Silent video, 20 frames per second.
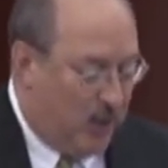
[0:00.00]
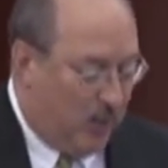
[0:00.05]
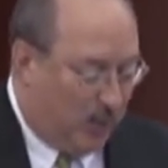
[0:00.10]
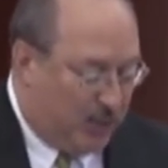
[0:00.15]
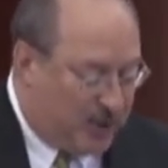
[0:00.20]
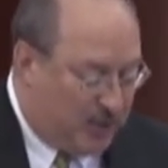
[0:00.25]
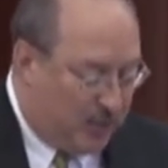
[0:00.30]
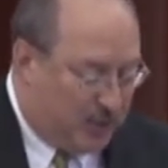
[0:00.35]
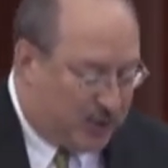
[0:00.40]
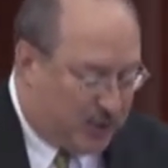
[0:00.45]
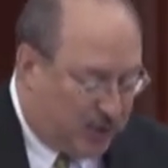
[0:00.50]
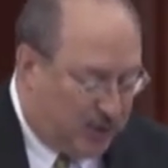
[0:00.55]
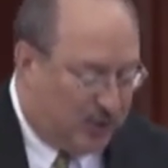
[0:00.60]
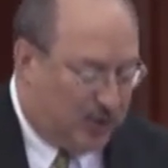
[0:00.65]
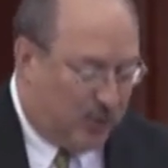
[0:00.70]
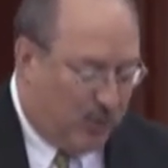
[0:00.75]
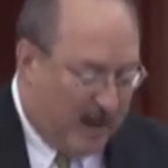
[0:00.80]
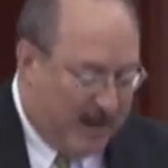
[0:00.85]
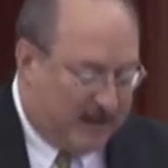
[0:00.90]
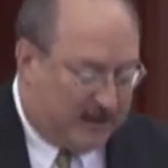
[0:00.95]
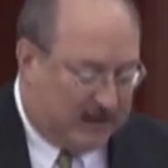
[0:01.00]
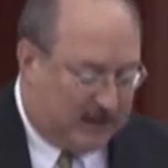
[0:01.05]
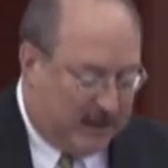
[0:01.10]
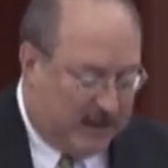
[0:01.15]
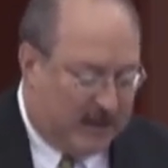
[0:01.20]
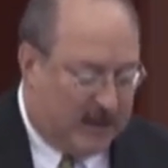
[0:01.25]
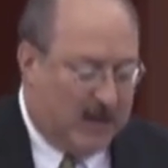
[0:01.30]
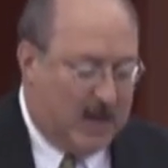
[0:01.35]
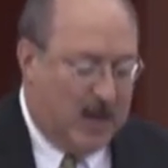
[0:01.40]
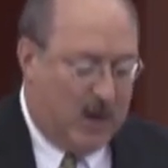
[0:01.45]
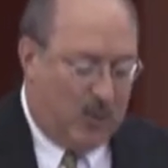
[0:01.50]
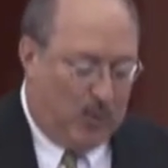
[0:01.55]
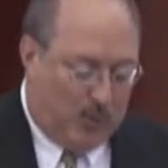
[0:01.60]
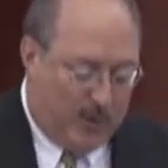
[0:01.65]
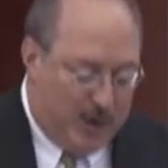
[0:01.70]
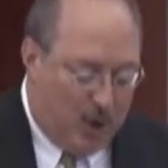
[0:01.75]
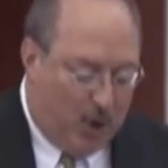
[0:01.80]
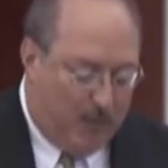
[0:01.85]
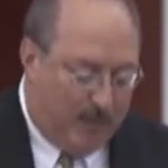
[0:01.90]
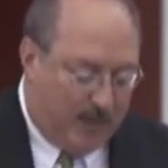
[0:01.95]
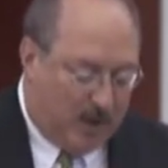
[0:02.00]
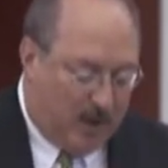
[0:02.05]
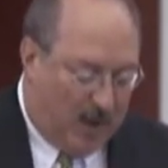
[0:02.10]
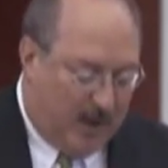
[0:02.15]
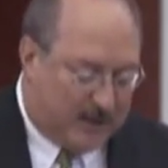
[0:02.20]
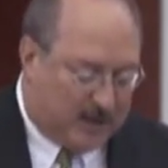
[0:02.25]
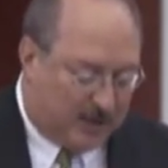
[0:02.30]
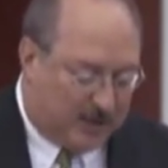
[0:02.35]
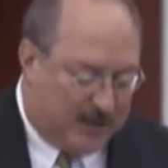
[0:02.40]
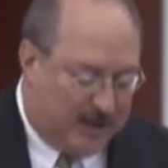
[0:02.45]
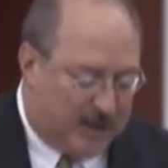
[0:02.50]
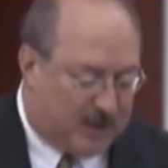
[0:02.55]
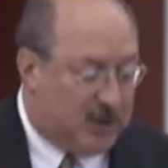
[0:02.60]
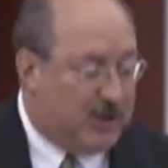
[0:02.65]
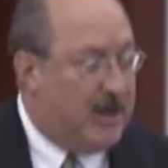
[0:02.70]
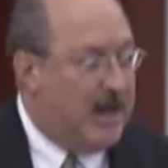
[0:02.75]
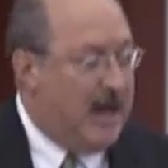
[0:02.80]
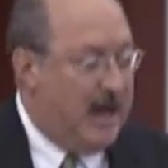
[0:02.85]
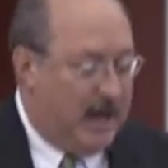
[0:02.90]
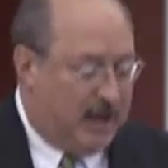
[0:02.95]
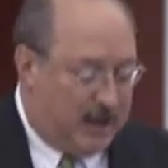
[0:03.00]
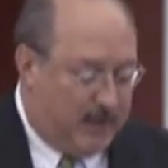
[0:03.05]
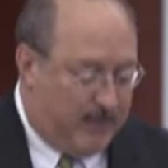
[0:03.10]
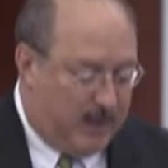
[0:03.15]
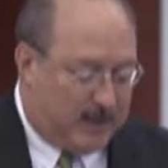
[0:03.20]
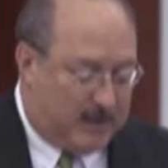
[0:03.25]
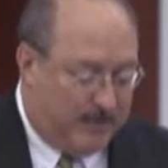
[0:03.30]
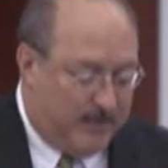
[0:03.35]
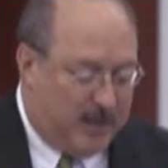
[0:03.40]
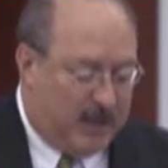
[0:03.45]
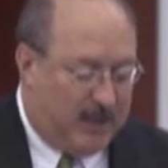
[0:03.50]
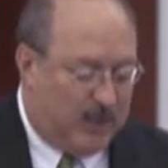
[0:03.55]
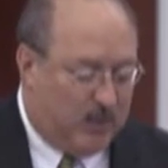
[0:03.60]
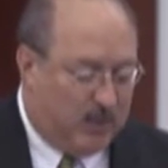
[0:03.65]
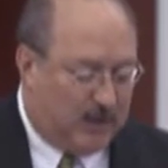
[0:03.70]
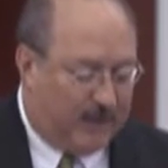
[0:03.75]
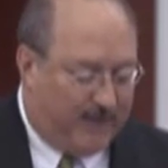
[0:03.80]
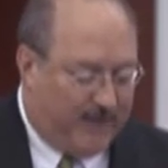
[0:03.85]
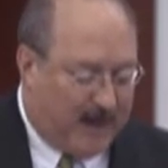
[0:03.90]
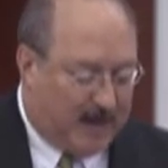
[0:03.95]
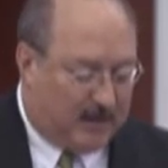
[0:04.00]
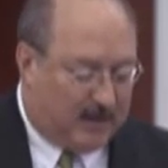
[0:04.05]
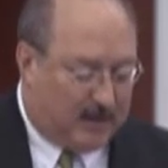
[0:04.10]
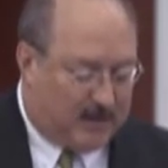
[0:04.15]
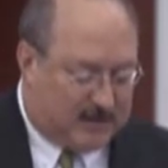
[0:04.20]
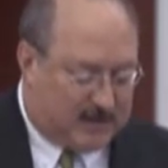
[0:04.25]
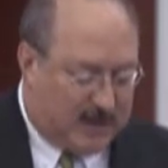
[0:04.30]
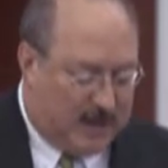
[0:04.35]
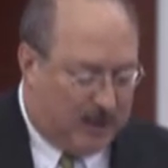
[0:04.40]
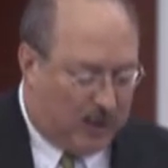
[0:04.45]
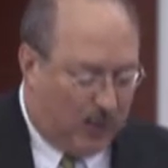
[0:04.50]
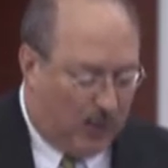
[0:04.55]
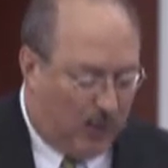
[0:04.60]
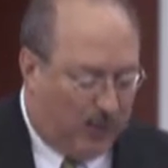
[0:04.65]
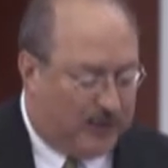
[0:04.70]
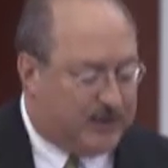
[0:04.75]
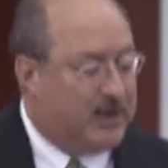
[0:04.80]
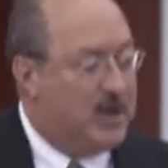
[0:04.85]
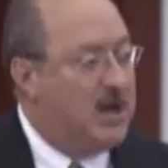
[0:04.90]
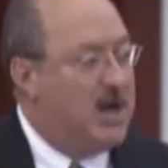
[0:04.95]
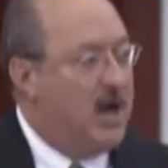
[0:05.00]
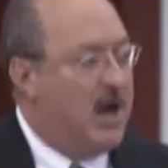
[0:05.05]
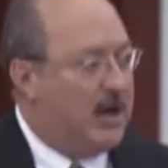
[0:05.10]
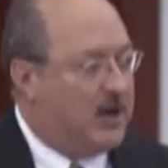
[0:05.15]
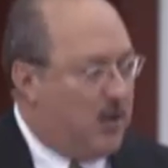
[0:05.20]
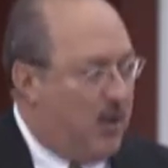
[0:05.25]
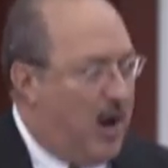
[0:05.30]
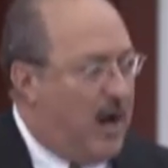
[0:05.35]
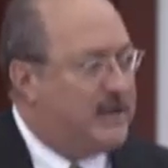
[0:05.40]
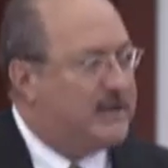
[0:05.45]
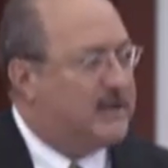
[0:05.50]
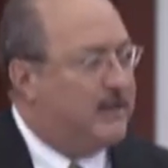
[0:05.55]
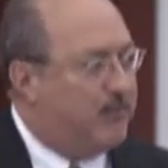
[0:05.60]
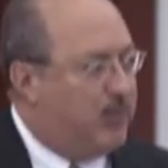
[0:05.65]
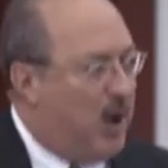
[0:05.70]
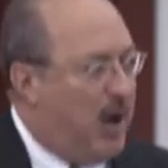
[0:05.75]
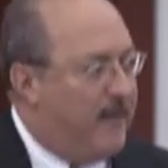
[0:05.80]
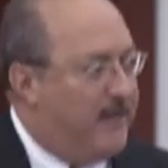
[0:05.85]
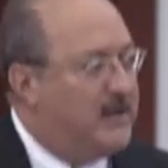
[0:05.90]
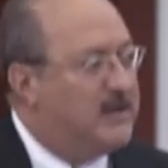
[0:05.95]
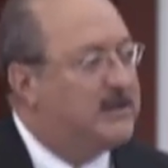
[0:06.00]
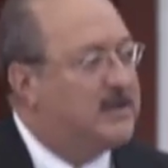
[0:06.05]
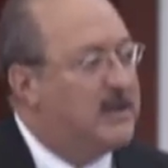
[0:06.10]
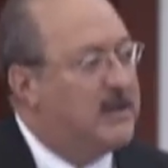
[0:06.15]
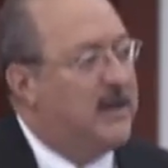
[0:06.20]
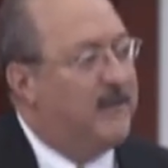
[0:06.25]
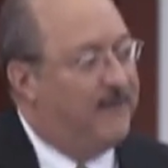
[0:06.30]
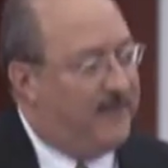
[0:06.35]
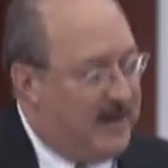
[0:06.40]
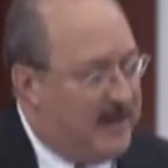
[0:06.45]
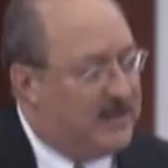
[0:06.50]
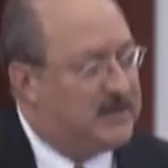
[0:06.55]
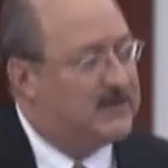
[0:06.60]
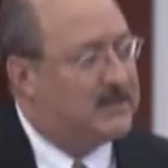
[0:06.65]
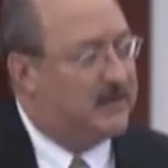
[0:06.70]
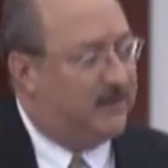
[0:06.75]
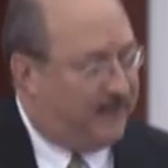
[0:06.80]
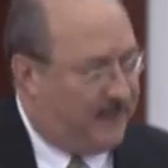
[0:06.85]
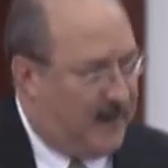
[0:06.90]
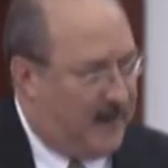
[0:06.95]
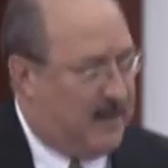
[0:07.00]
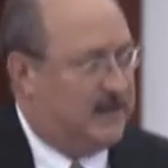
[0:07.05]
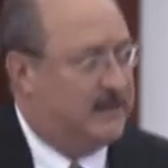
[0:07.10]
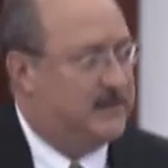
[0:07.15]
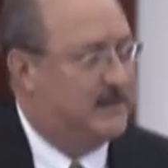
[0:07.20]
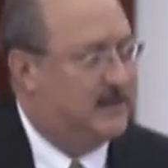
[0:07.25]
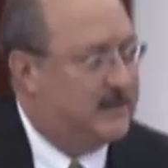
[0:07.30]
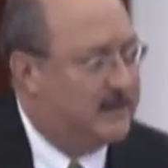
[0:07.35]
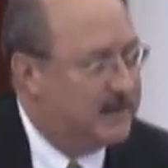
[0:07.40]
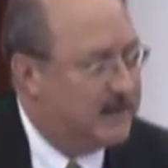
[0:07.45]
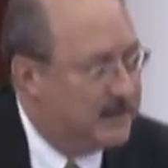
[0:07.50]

Will you do the right thing, reopen consultation, and commit to meeting with affected stakeholders across the province face to face?